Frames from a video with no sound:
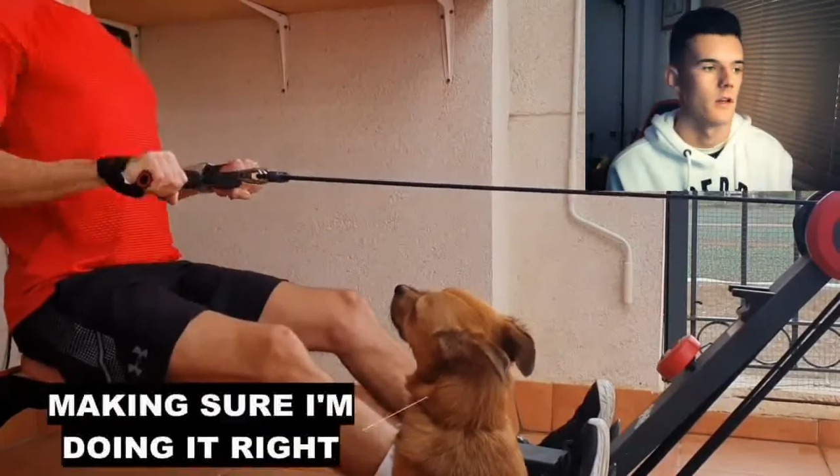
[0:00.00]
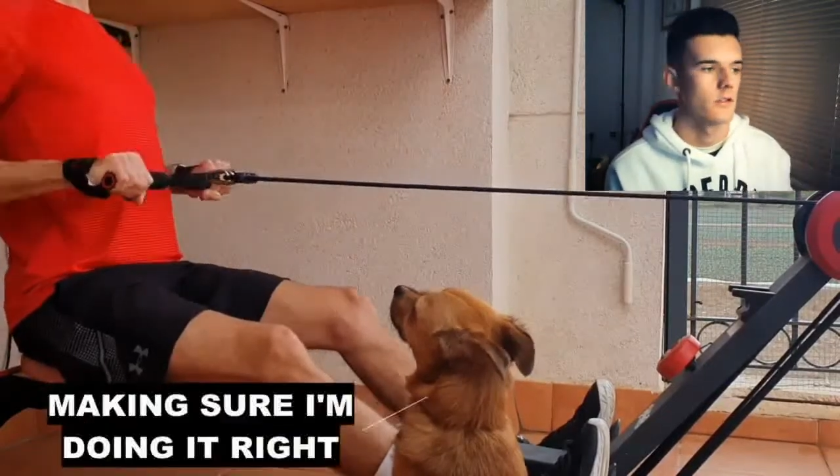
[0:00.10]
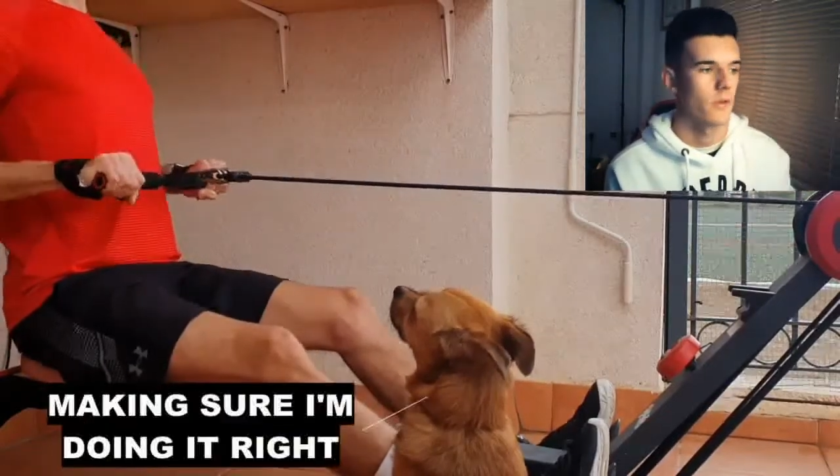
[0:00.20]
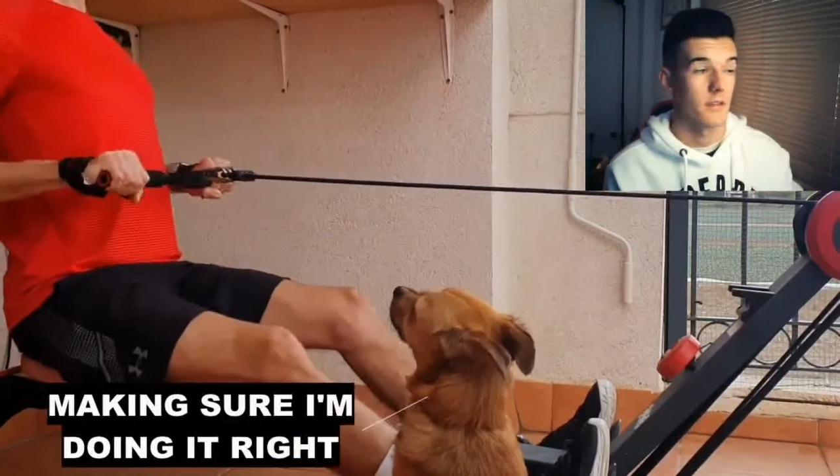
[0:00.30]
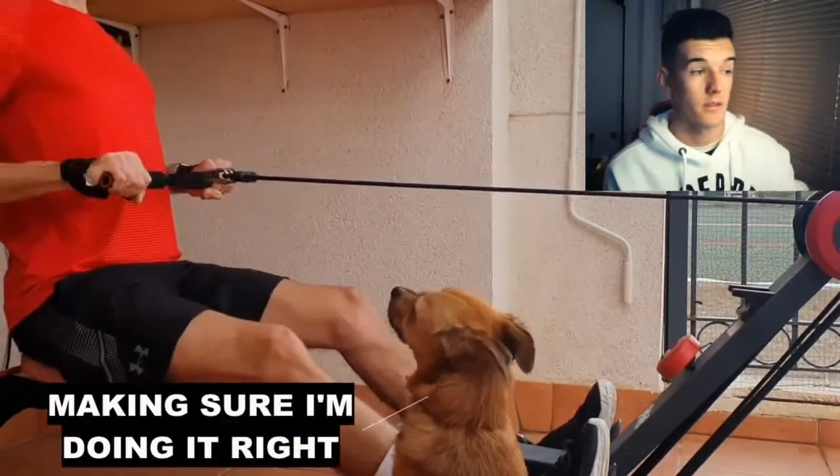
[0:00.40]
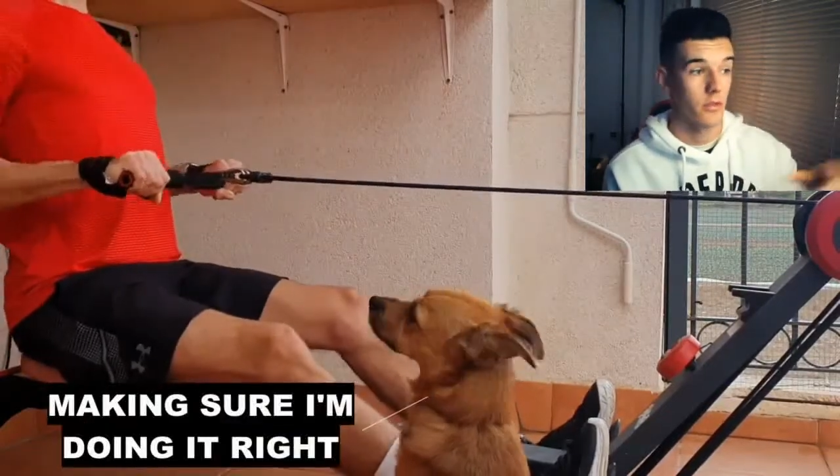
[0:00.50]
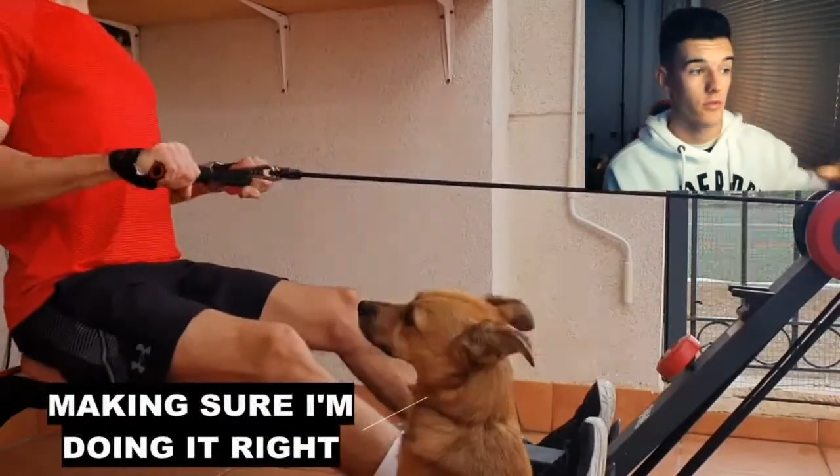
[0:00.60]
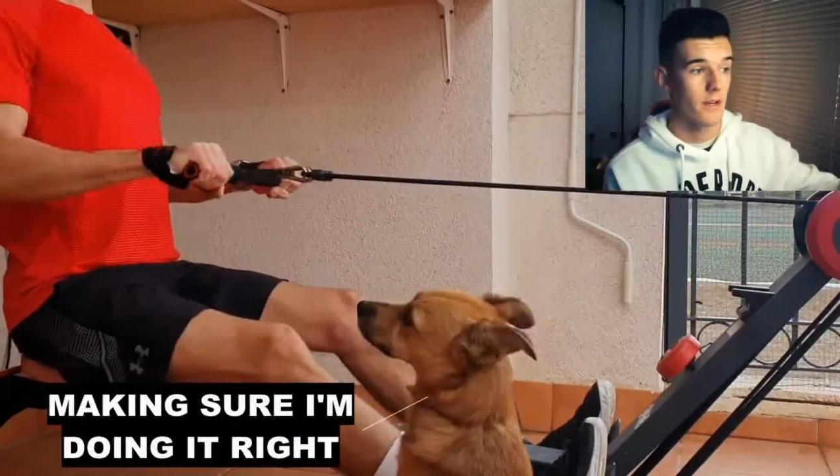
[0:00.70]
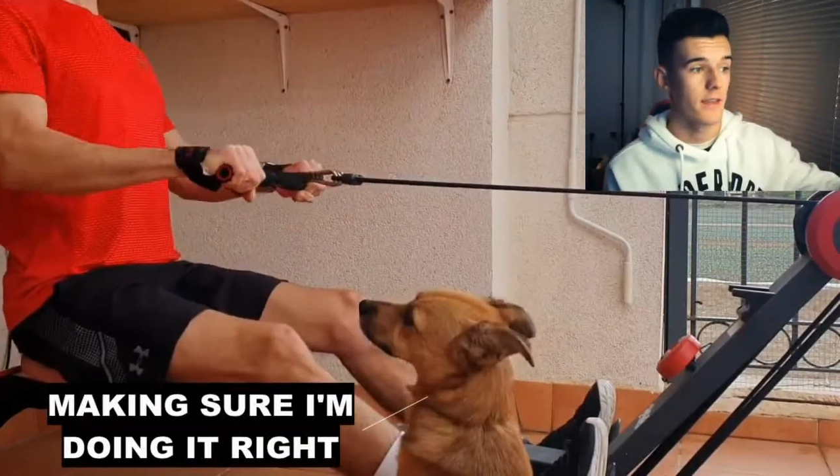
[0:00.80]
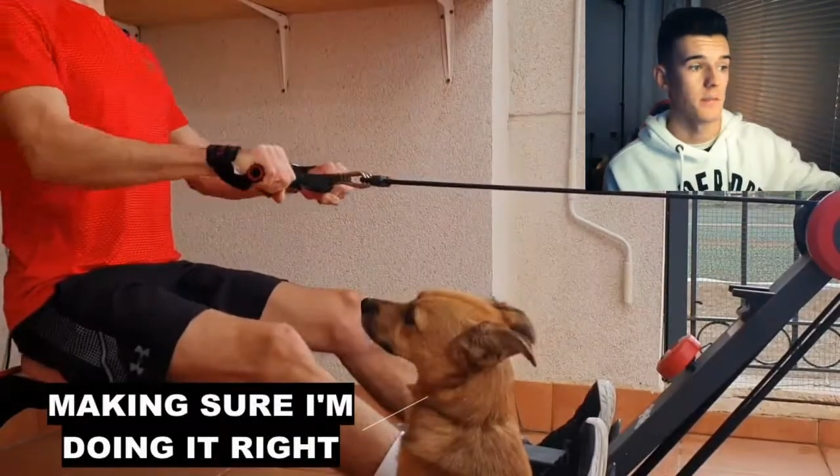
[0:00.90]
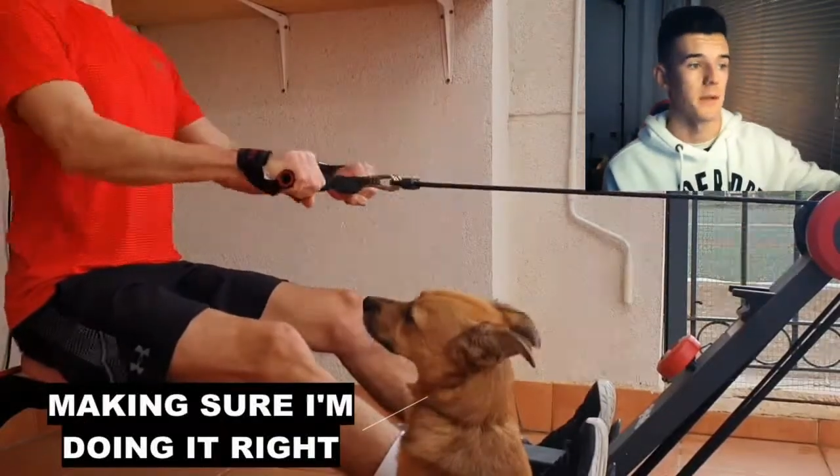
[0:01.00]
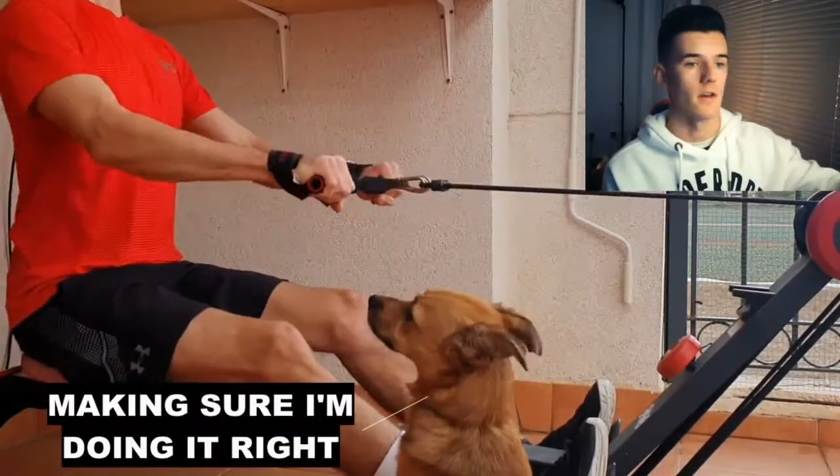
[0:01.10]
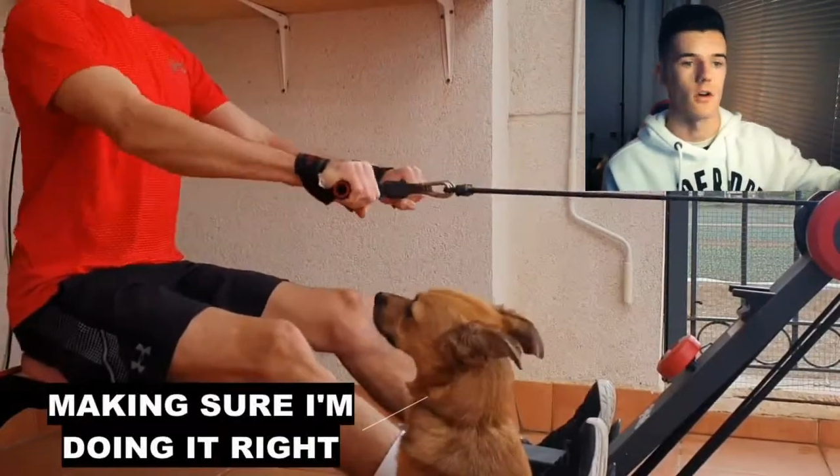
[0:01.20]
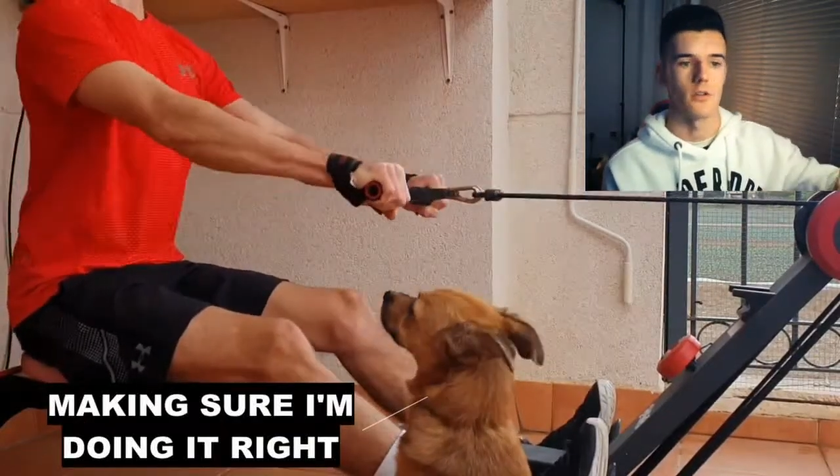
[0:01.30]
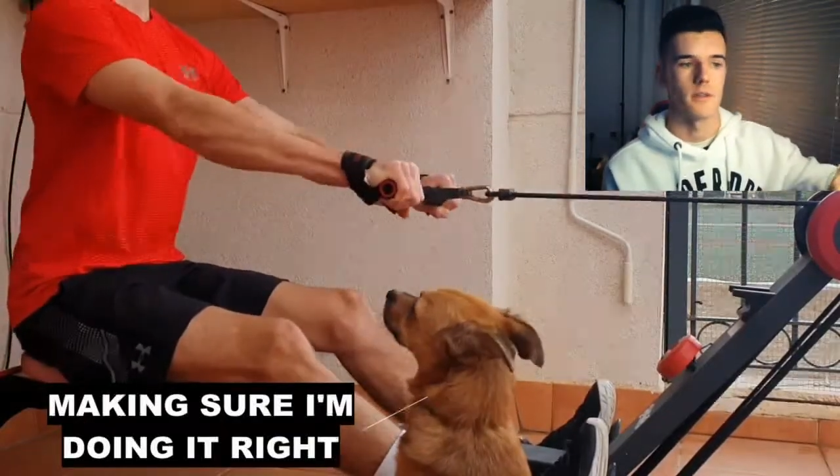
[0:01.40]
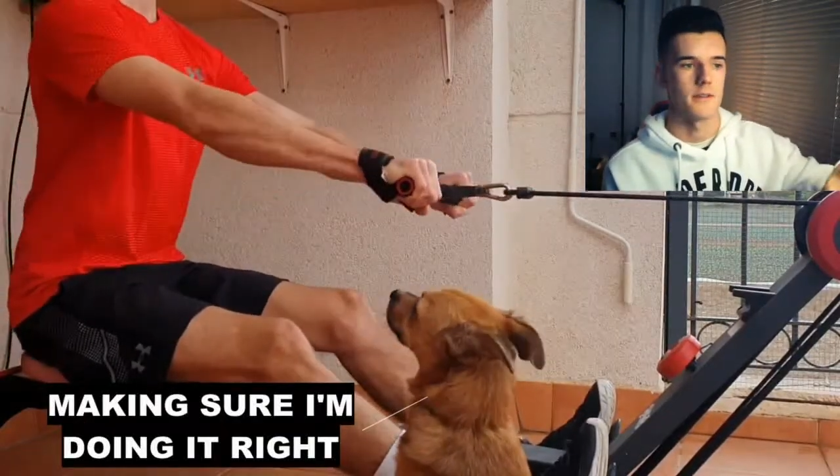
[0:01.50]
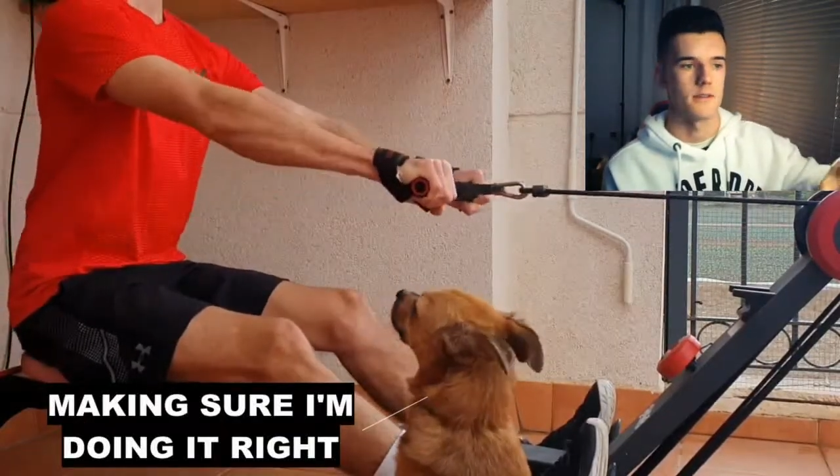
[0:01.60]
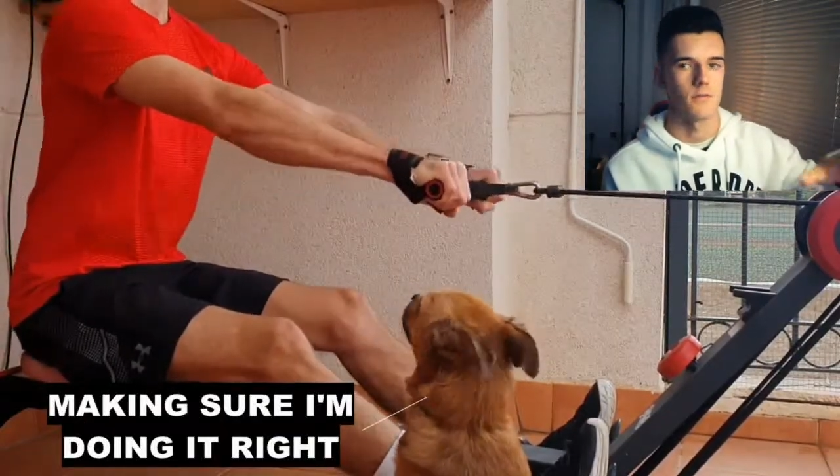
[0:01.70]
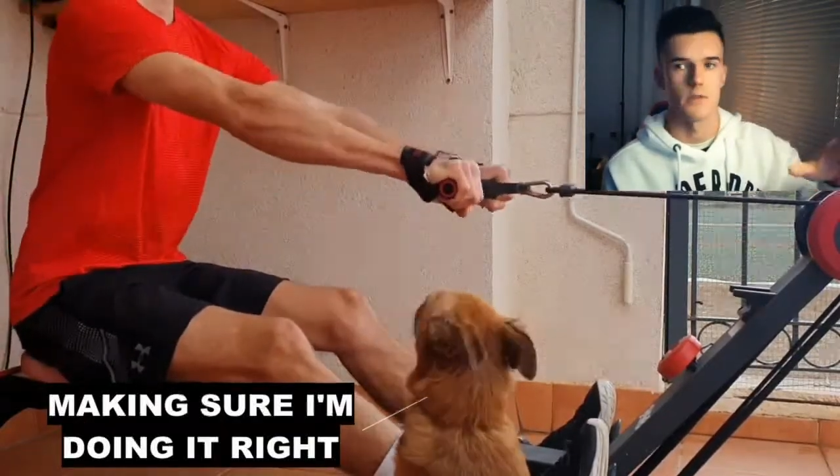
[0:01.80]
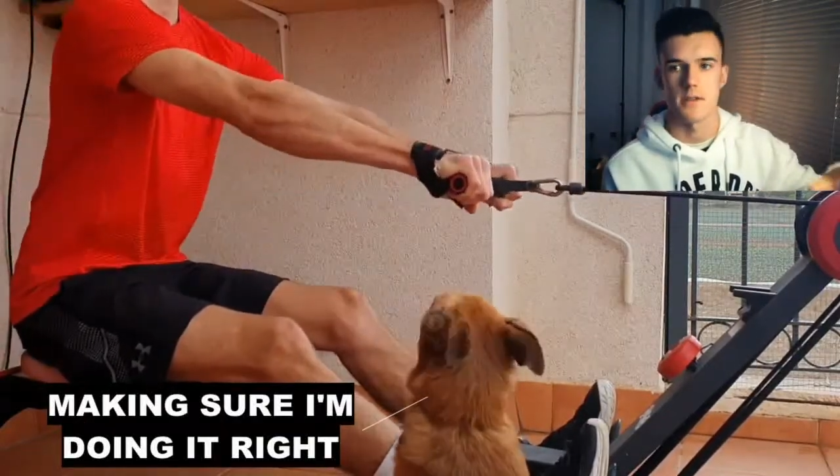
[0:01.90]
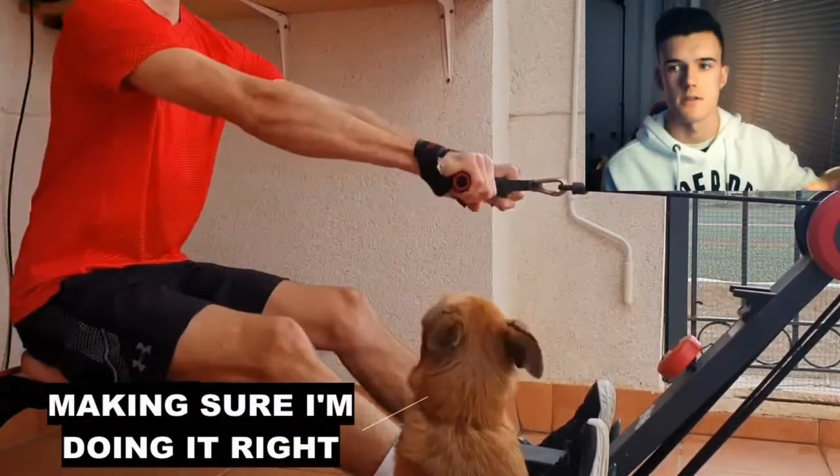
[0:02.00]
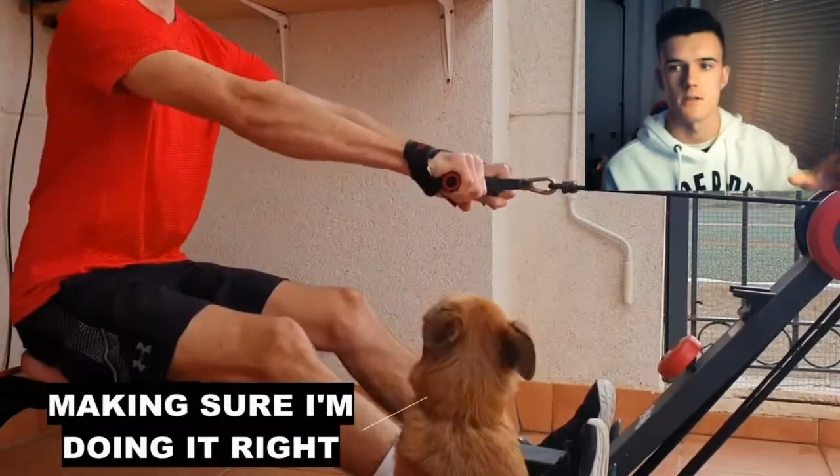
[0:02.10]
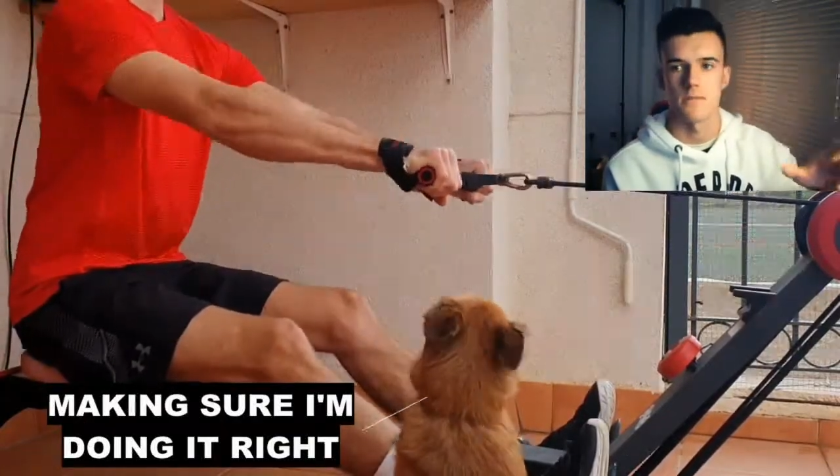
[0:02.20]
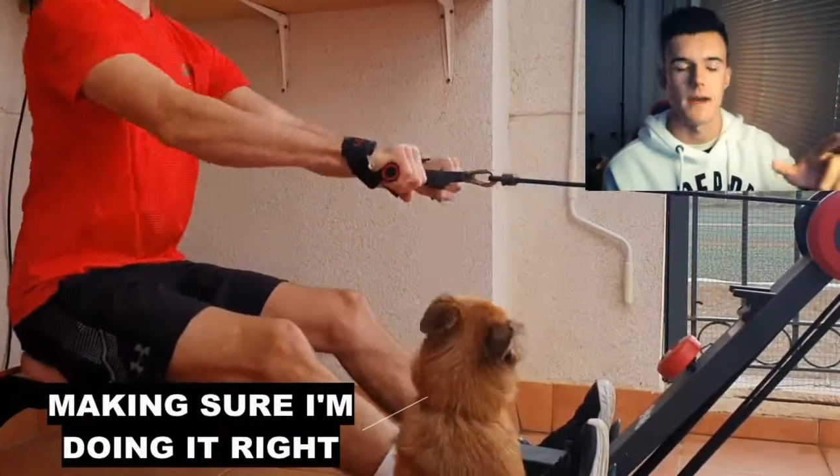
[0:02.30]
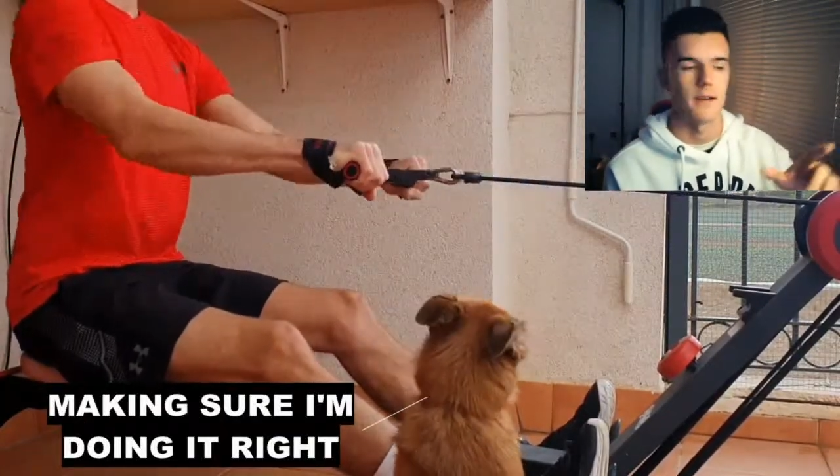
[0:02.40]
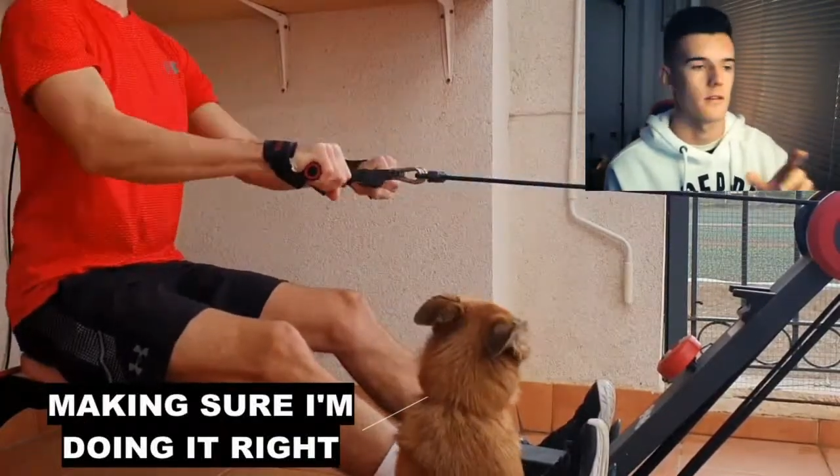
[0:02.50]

So there's three at the minute on this resistance band.